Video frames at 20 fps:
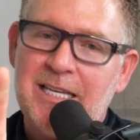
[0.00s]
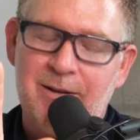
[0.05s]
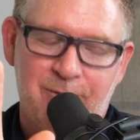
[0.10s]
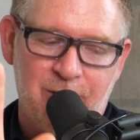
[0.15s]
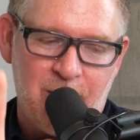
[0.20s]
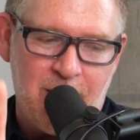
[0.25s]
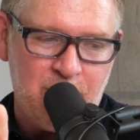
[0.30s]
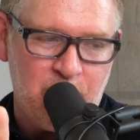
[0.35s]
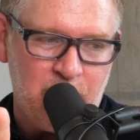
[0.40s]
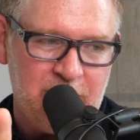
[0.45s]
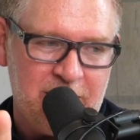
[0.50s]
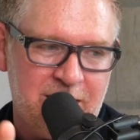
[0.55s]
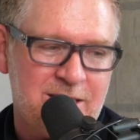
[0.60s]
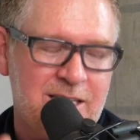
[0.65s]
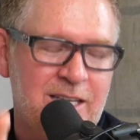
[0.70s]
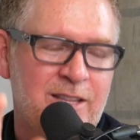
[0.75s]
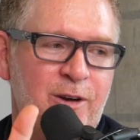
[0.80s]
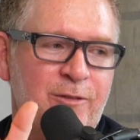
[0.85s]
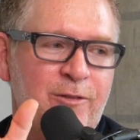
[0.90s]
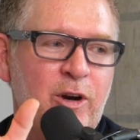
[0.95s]
for everyone
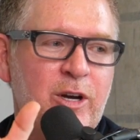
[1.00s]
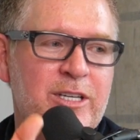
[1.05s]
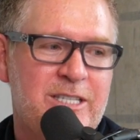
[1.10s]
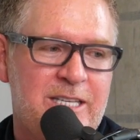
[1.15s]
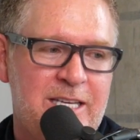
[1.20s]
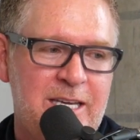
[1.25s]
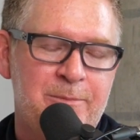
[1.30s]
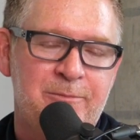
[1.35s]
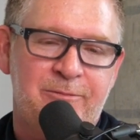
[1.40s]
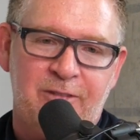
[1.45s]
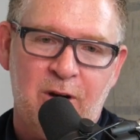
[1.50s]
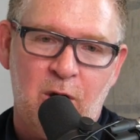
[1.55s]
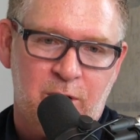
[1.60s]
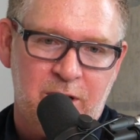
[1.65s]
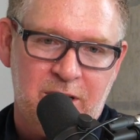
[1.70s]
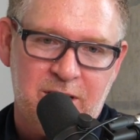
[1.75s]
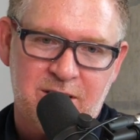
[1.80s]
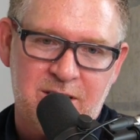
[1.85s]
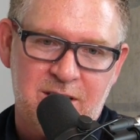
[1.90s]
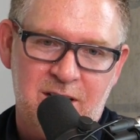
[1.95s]
listening they're very team
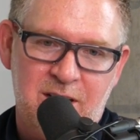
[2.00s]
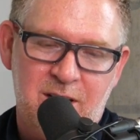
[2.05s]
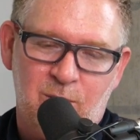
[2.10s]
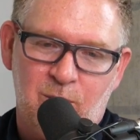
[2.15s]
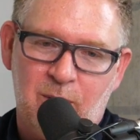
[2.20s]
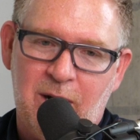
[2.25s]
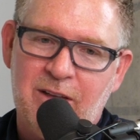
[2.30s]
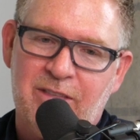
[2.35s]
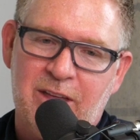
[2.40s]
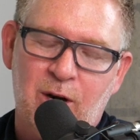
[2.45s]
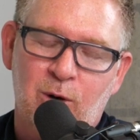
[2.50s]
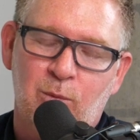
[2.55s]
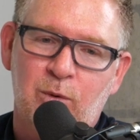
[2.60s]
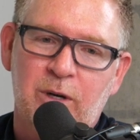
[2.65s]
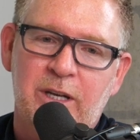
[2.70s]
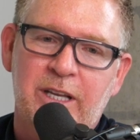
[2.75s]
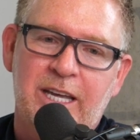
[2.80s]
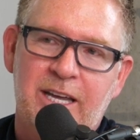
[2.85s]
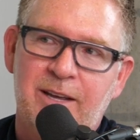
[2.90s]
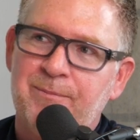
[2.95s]
focused right they don't
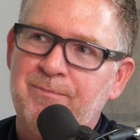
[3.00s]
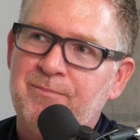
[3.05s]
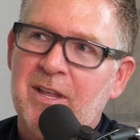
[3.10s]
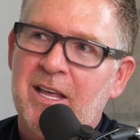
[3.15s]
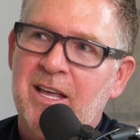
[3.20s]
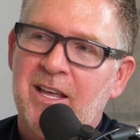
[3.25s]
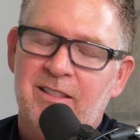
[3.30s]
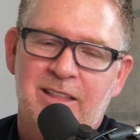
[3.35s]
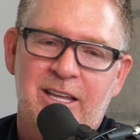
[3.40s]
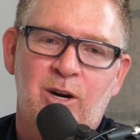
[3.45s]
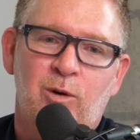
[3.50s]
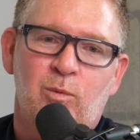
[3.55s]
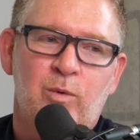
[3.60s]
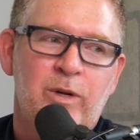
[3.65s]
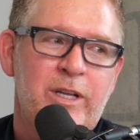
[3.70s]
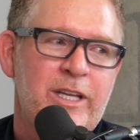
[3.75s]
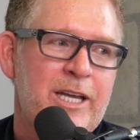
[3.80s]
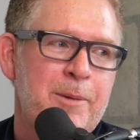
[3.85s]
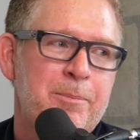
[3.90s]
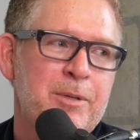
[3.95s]
really they don't
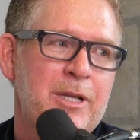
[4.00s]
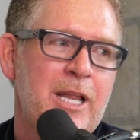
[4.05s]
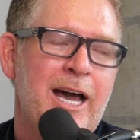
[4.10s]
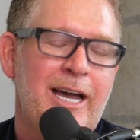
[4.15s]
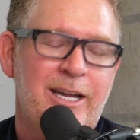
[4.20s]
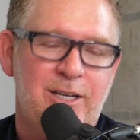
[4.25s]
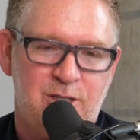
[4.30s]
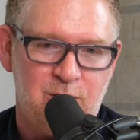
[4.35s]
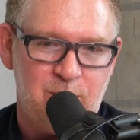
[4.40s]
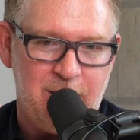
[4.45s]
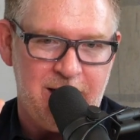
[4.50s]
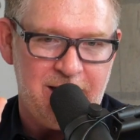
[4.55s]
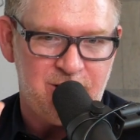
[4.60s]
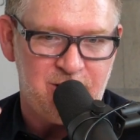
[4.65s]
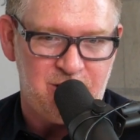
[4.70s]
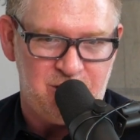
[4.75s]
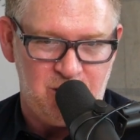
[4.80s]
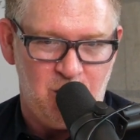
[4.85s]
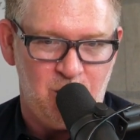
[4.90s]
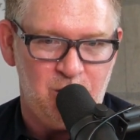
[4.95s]
really apply to a
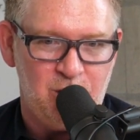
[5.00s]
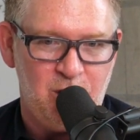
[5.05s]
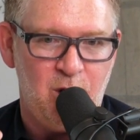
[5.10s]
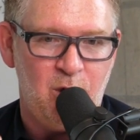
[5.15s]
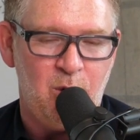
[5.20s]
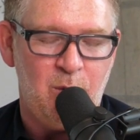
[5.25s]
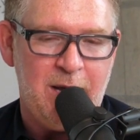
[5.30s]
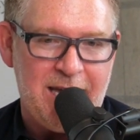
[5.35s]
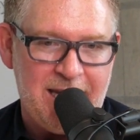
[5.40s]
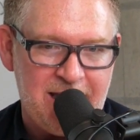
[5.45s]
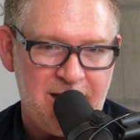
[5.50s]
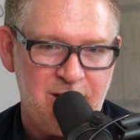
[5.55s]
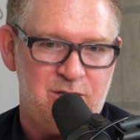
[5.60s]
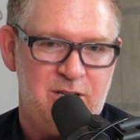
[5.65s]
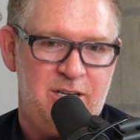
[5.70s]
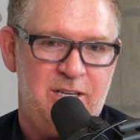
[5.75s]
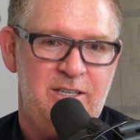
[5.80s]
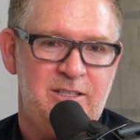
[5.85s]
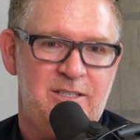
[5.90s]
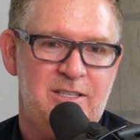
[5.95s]
solo
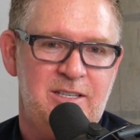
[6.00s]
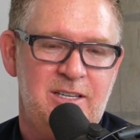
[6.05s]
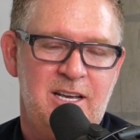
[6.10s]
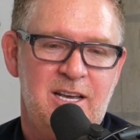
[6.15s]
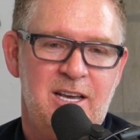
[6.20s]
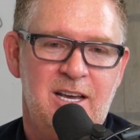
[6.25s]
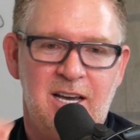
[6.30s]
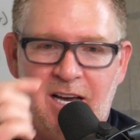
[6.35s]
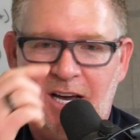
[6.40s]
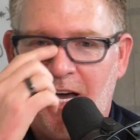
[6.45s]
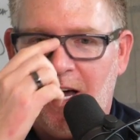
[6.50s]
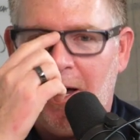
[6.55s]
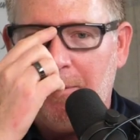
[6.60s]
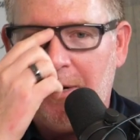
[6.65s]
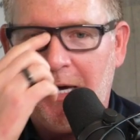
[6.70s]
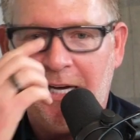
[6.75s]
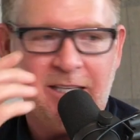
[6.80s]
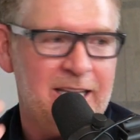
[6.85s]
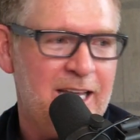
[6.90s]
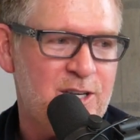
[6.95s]
agent um,
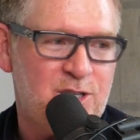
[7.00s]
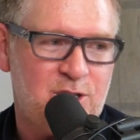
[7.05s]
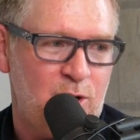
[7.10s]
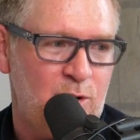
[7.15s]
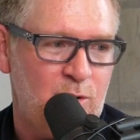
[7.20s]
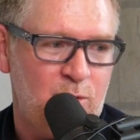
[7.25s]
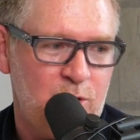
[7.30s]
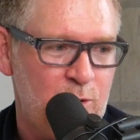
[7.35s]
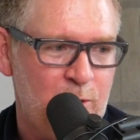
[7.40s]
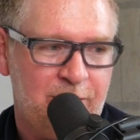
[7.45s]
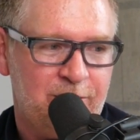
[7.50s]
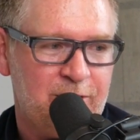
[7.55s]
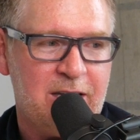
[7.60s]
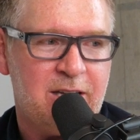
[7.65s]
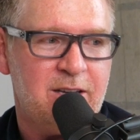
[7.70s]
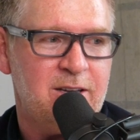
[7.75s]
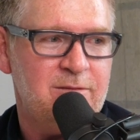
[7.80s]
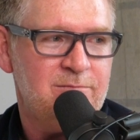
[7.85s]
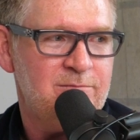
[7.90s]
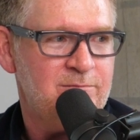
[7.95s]
unless you you have
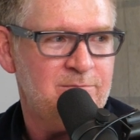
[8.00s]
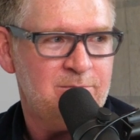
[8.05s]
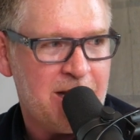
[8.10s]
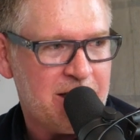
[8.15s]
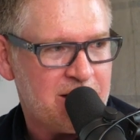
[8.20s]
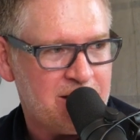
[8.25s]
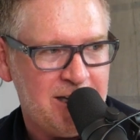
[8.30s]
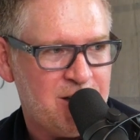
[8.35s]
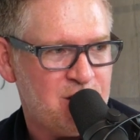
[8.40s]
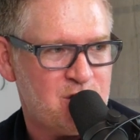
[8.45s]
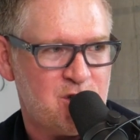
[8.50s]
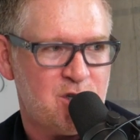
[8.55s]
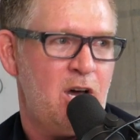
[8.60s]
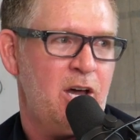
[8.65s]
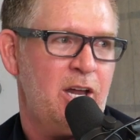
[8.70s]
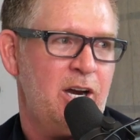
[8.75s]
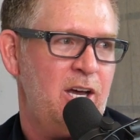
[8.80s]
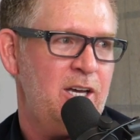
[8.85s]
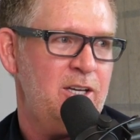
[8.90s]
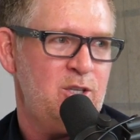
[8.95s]
like my client
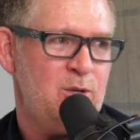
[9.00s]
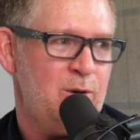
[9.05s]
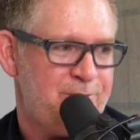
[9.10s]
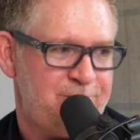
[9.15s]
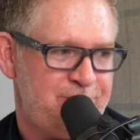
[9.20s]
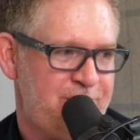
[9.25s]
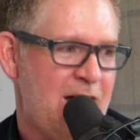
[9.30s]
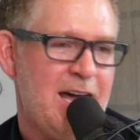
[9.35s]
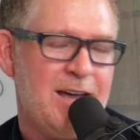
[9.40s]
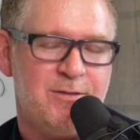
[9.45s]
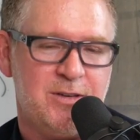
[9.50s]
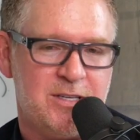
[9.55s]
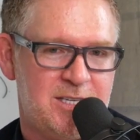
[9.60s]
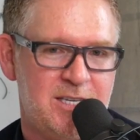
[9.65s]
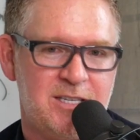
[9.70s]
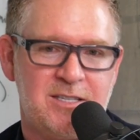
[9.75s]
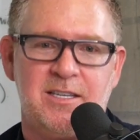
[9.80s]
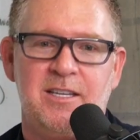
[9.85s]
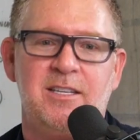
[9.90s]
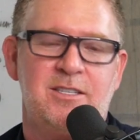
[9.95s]
Shauna, you have five
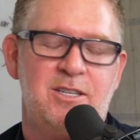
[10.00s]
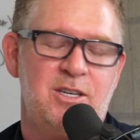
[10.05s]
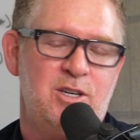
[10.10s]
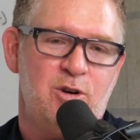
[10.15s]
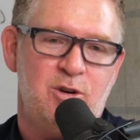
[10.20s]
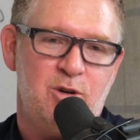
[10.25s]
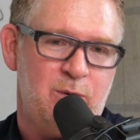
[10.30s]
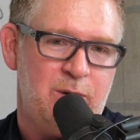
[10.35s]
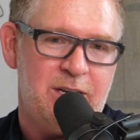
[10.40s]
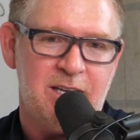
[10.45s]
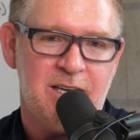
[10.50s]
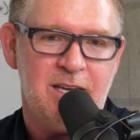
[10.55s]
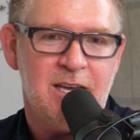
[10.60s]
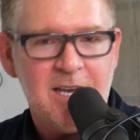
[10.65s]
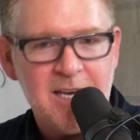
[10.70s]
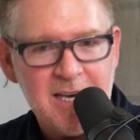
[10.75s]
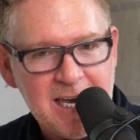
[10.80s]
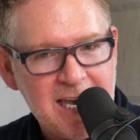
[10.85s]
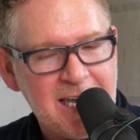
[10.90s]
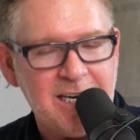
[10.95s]
assistants and you're doing
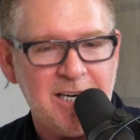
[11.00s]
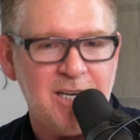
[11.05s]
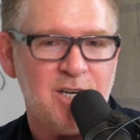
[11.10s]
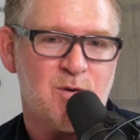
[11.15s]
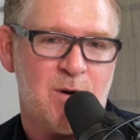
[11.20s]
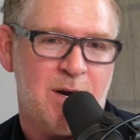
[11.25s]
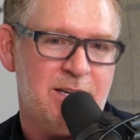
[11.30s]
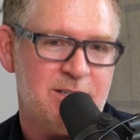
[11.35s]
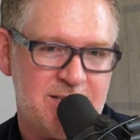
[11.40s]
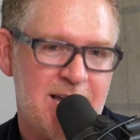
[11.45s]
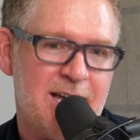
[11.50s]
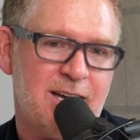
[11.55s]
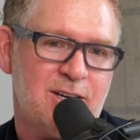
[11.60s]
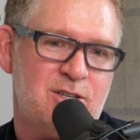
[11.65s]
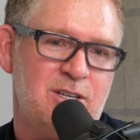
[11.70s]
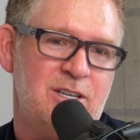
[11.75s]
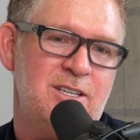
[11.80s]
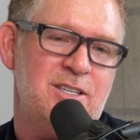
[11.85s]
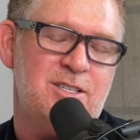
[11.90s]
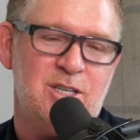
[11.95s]
80
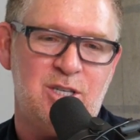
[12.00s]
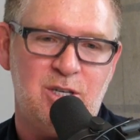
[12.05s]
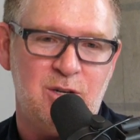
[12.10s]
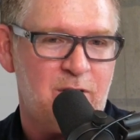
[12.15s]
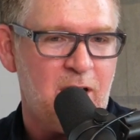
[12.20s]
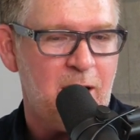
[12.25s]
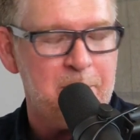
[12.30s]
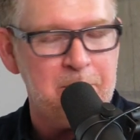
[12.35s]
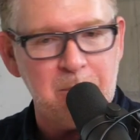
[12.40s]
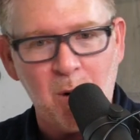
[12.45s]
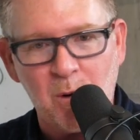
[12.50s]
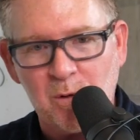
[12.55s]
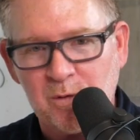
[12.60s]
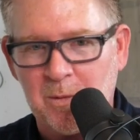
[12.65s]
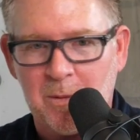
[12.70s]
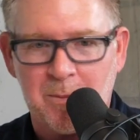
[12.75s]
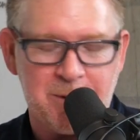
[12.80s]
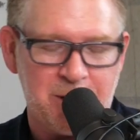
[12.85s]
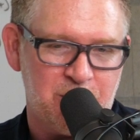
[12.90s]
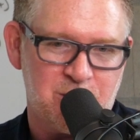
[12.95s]
transactions and you've got
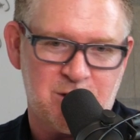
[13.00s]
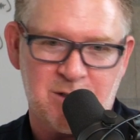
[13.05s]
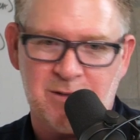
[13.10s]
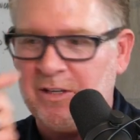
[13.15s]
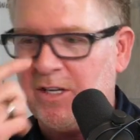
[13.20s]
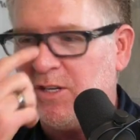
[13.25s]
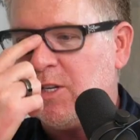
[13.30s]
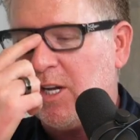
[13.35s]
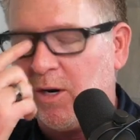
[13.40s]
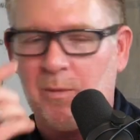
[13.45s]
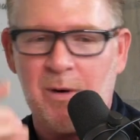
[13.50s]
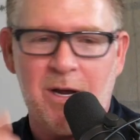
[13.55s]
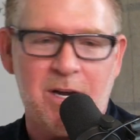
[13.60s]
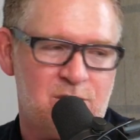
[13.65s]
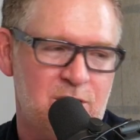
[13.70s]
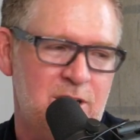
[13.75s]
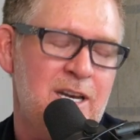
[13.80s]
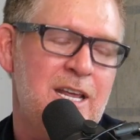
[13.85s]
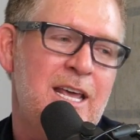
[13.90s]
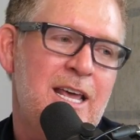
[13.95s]
multiple pillars of lead
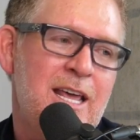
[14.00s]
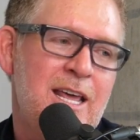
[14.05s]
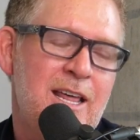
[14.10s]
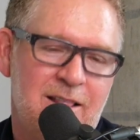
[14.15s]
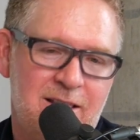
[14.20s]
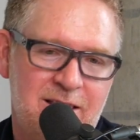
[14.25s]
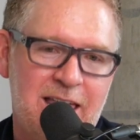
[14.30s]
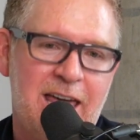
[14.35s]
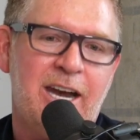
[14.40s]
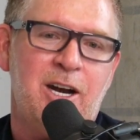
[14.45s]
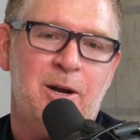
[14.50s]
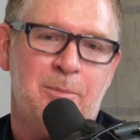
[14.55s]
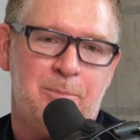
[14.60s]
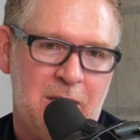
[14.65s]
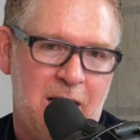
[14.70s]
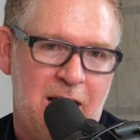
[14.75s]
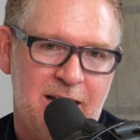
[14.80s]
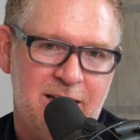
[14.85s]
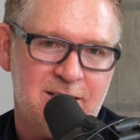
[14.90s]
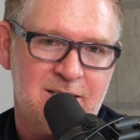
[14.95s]
generation, then it
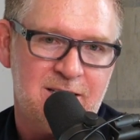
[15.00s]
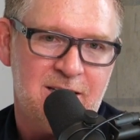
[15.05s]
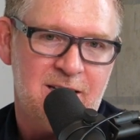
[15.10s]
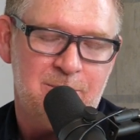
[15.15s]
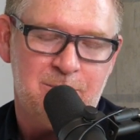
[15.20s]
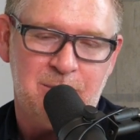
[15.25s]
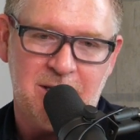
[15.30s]
applies.